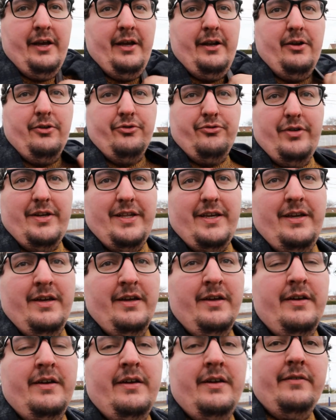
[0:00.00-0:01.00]
Longniddry,
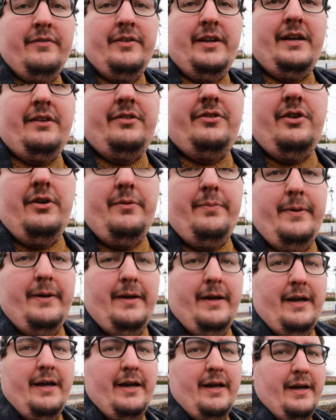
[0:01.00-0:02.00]
the next stop.
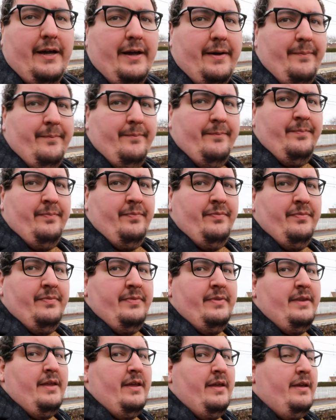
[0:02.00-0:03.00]

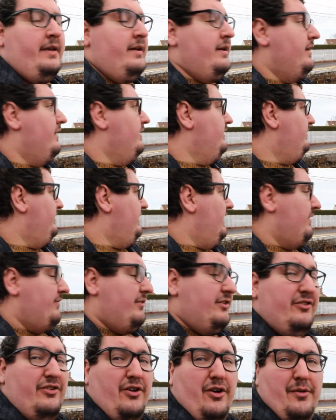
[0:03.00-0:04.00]
So yeah,
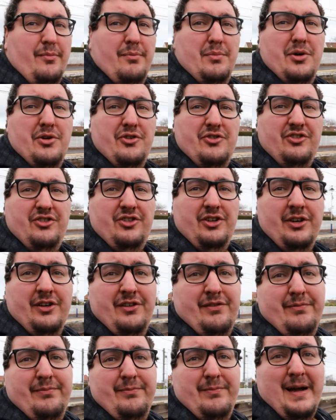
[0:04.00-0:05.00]
there's not much
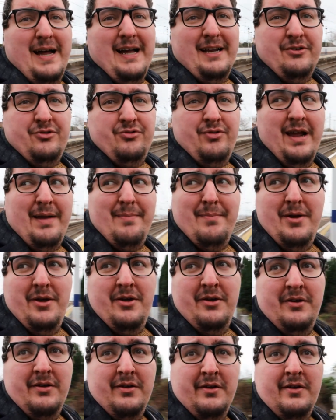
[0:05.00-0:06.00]
at
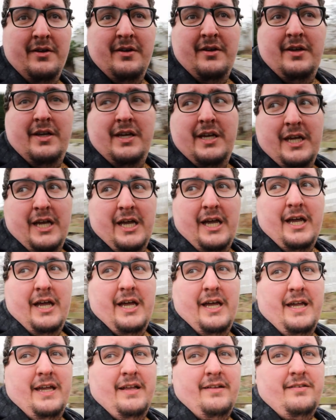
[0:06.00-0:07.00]
Drem.
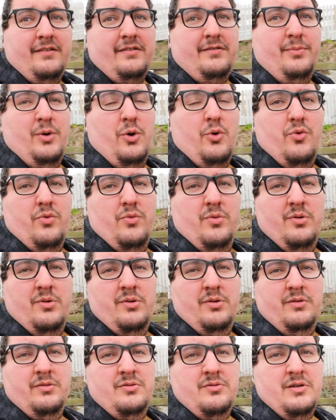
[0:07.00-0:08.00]
It's a
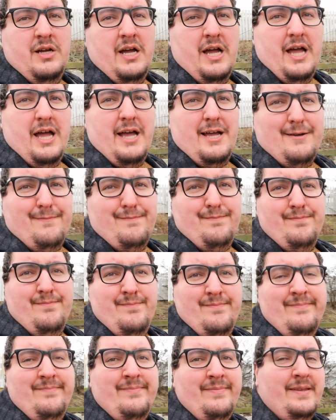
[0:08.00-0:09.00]
small, I
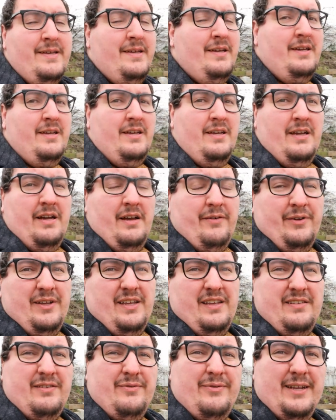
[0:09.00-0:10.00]

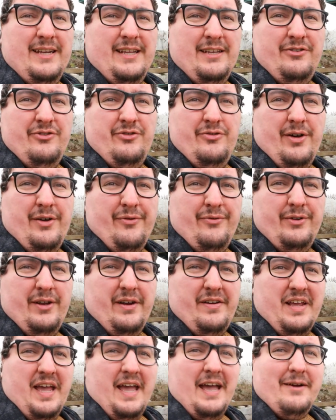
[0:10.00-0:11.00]
think it's a village rather than
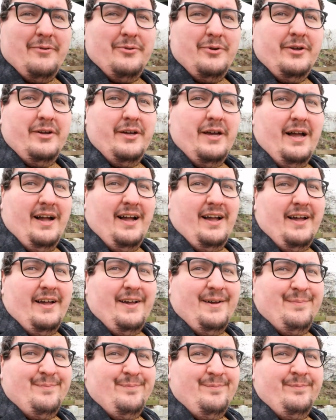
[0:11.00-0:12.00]
a town.
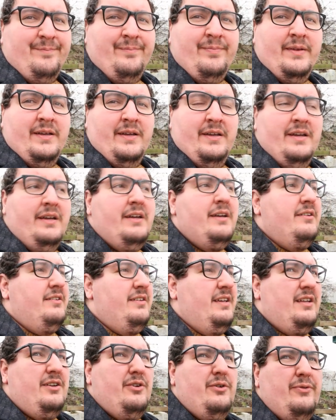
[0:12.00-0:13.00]

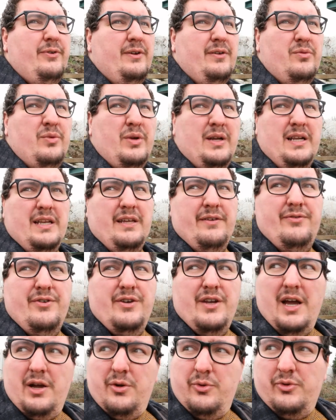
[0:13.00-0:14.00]
So yeah, nothing really of
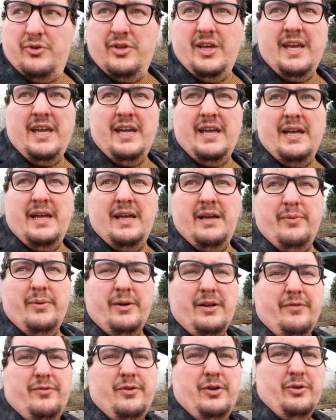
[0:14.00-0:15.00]
note here
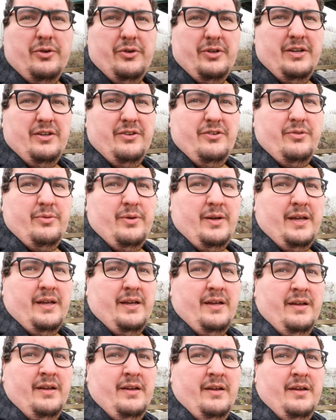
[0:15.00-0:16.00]
when I've looked into it.